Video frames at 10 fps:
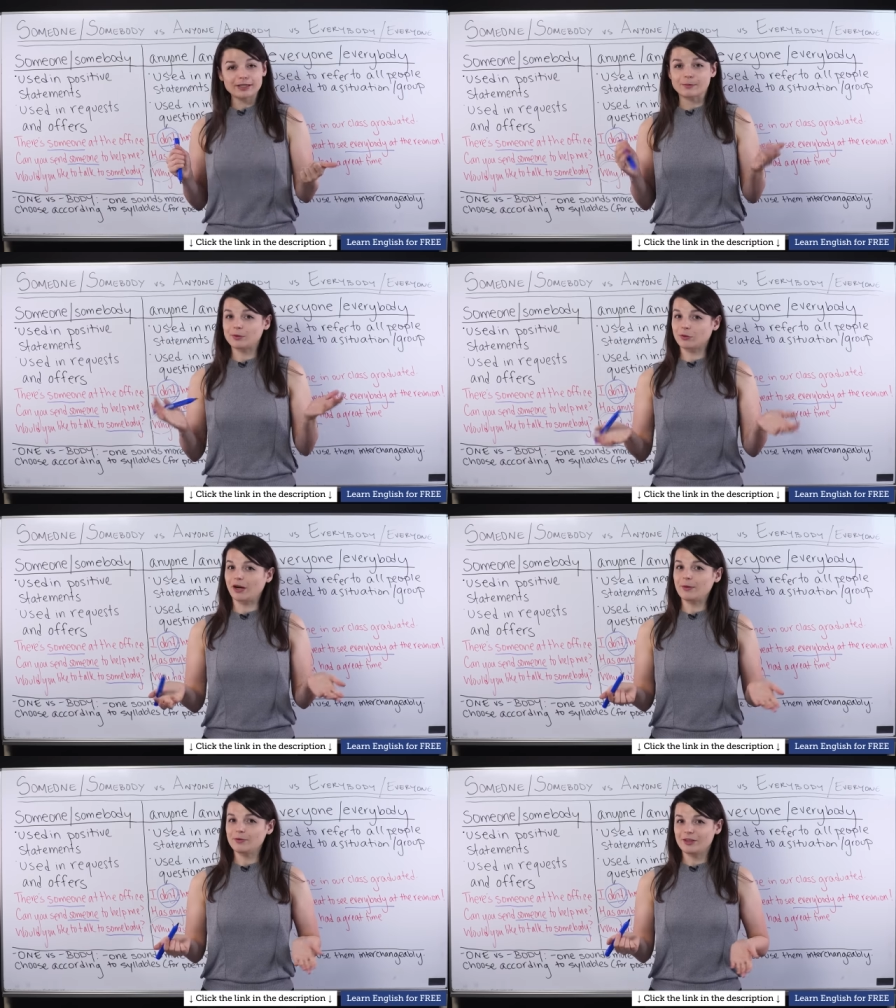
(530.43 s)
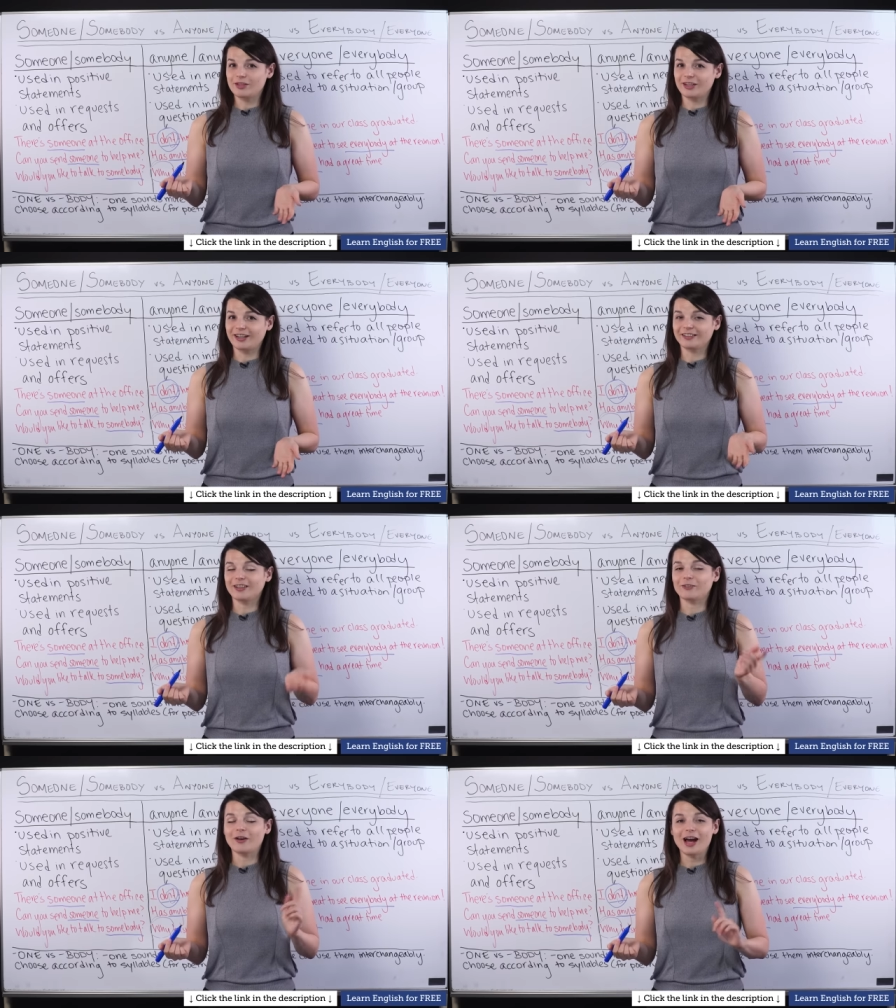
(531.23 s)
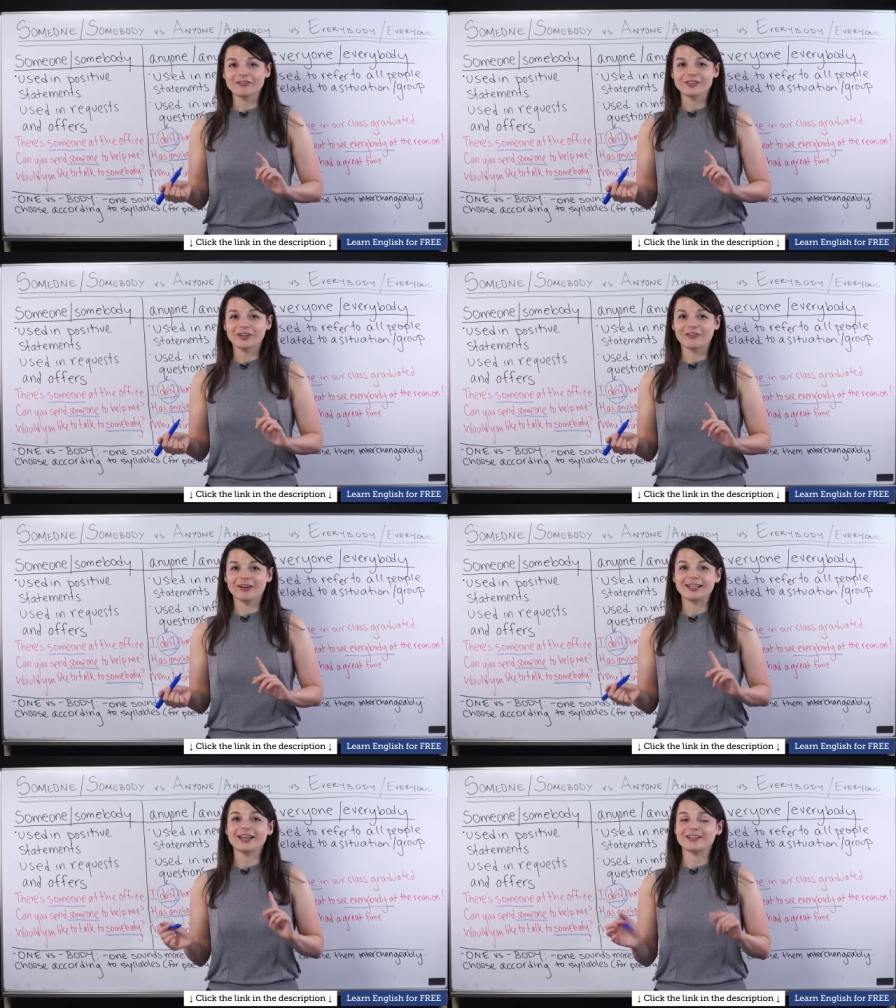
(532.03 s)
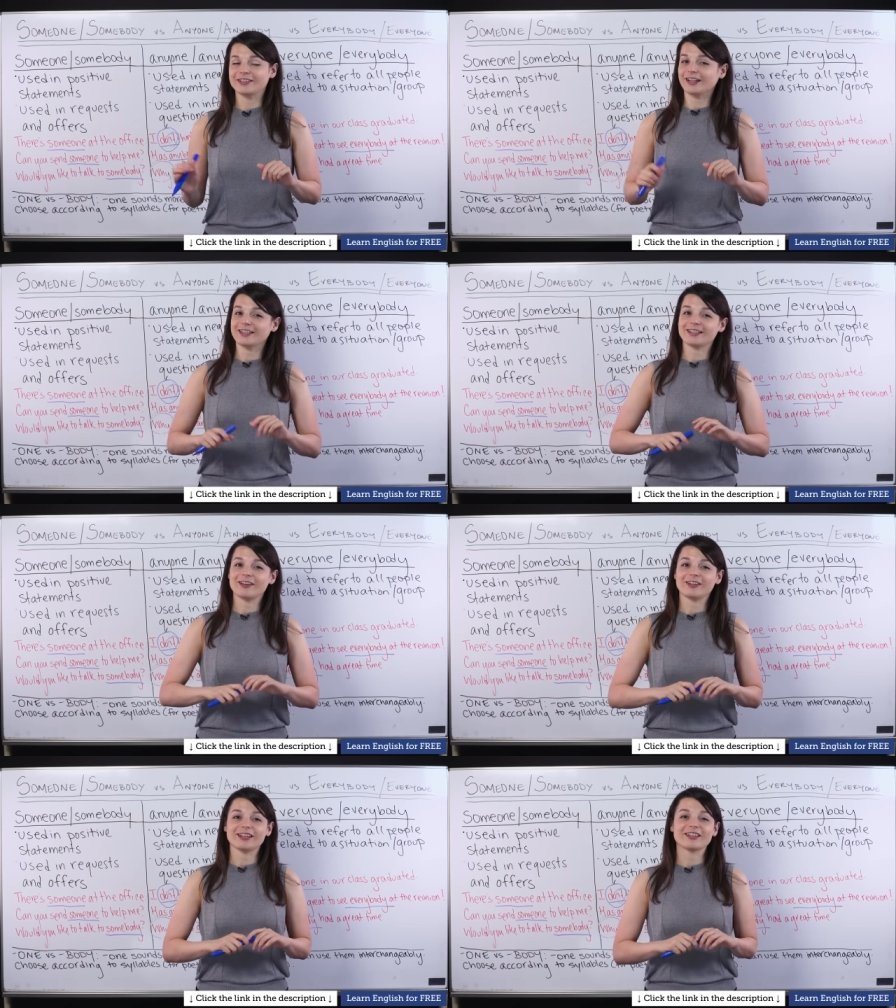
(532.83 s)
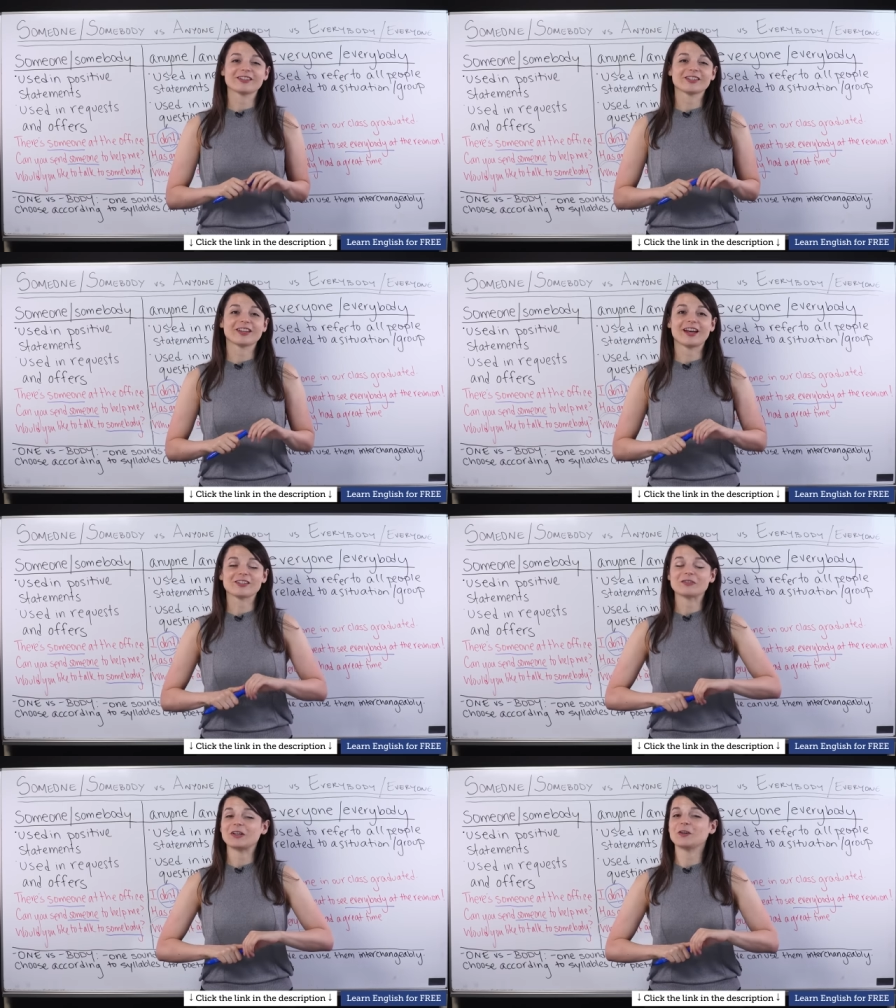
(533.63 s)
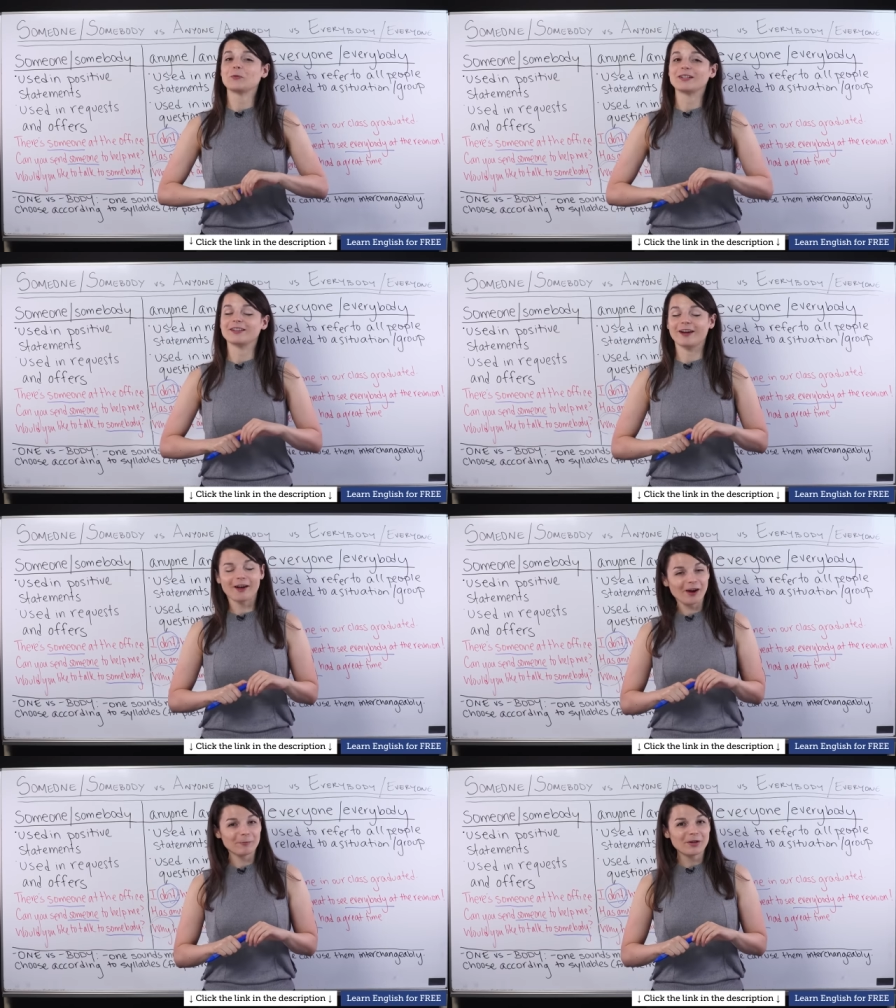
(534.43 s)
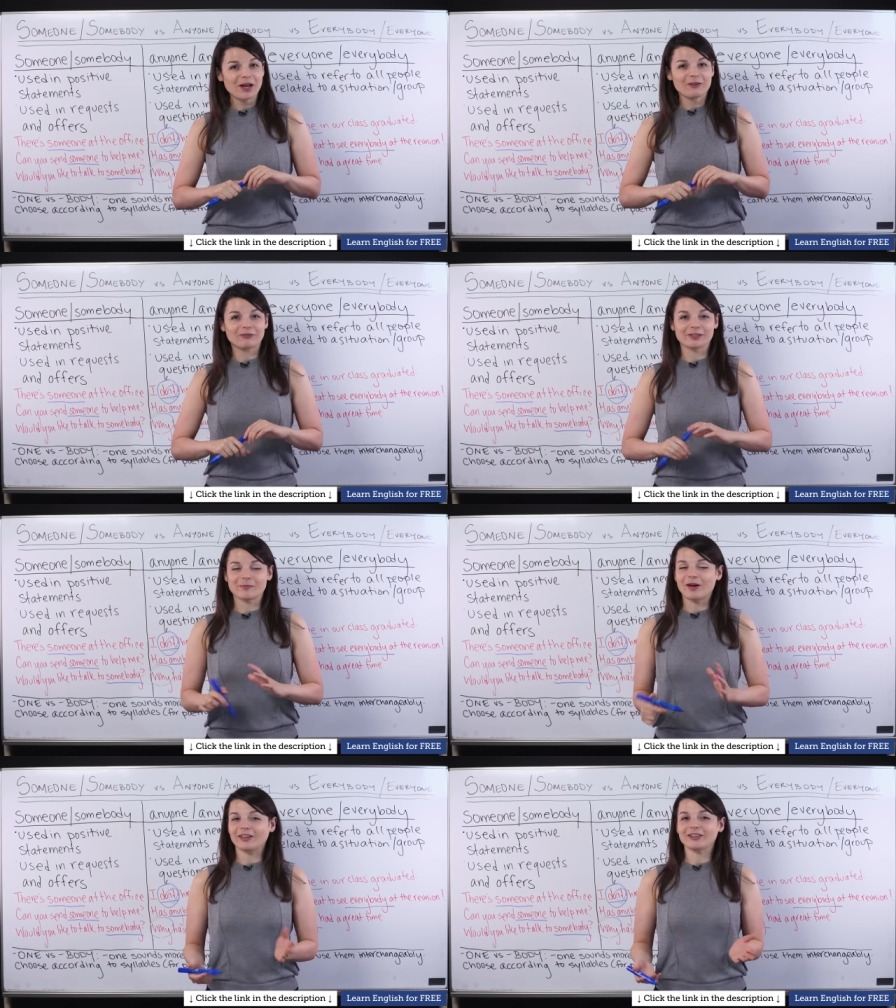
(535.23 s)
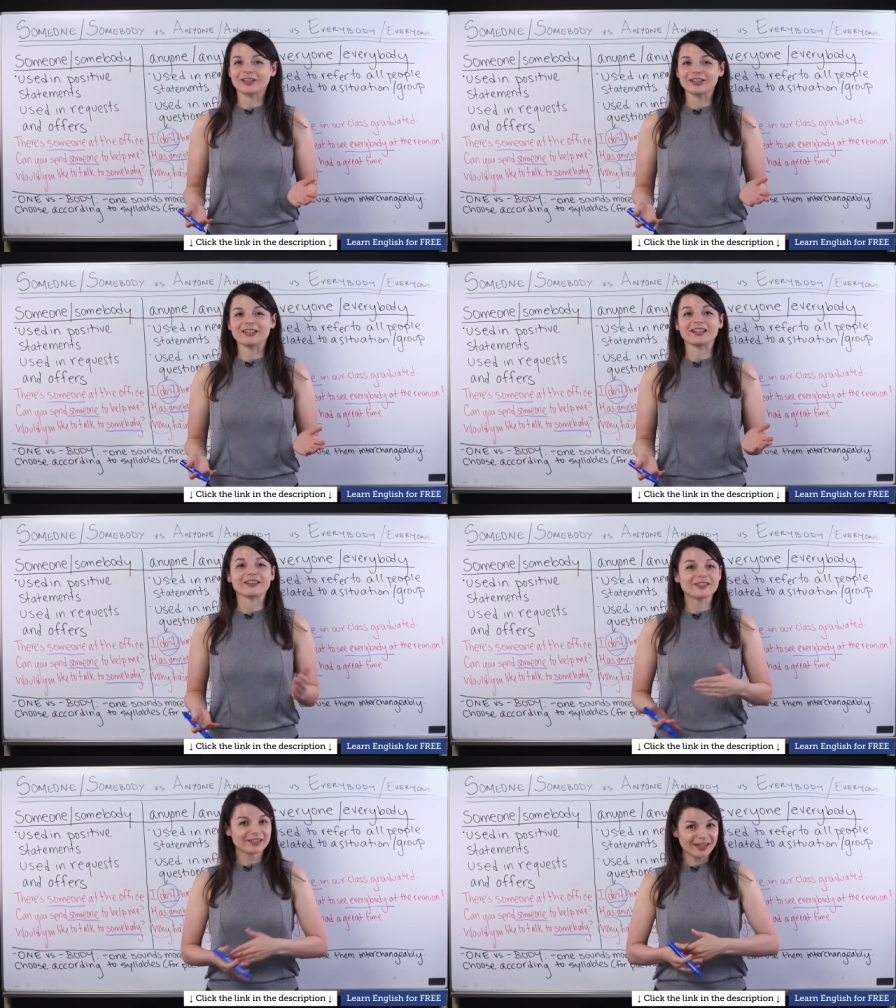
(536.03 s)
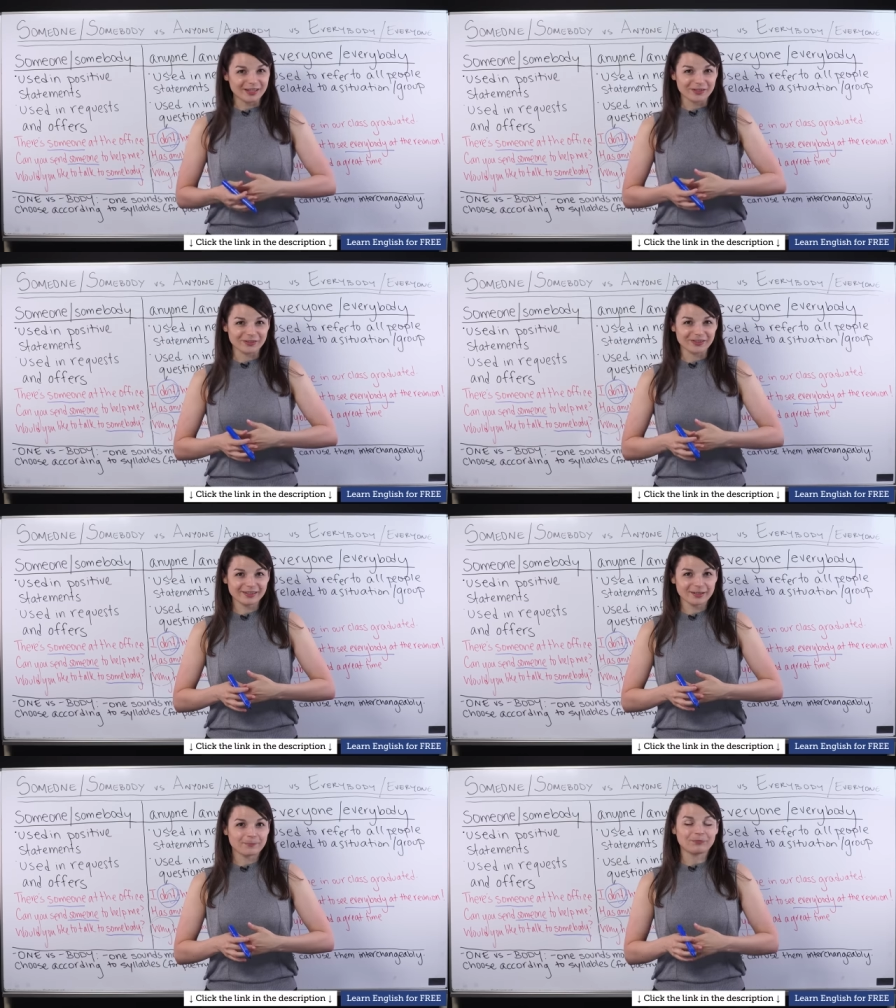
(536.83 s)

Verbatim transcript: subscribe to the channel if you haven't already, and check us out at EnglishClass101.com for some other good English study tools.